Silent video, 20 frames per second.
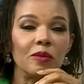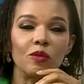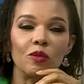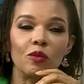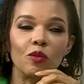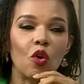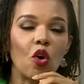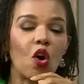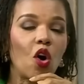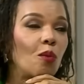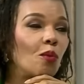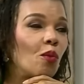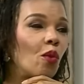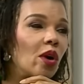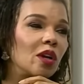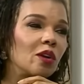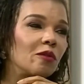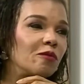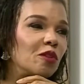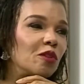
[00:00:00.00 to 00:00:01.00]
Warm,
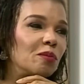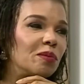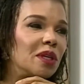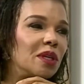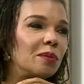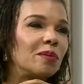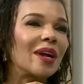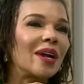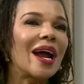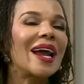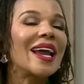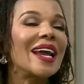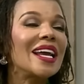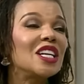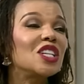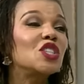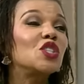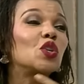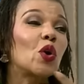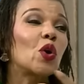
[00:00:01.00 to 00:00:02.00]
wonderful people. I
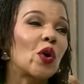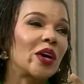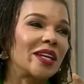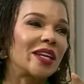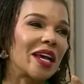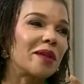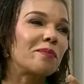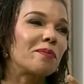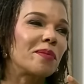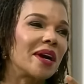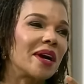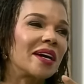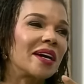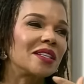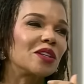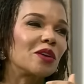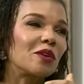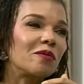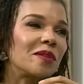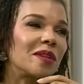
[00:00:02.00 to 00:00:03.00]
enjoy that
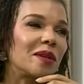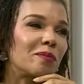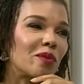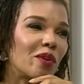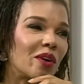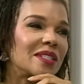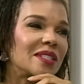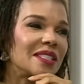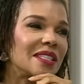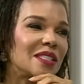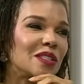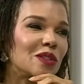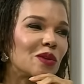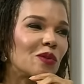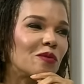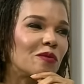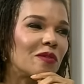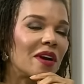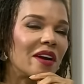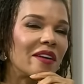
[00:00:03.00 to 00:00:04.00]
part of the process
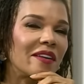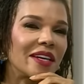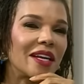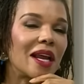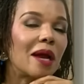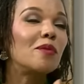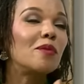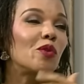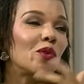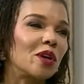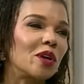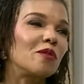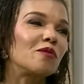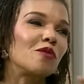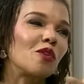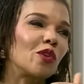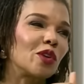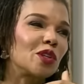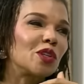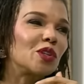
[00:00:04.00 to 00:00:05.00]
so far, and I'm looking
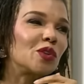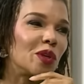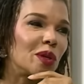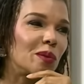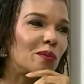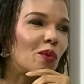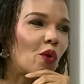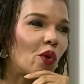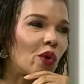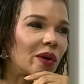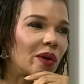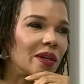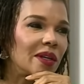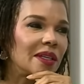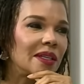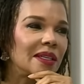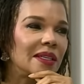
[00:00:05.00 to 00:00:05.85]
forward to doing more.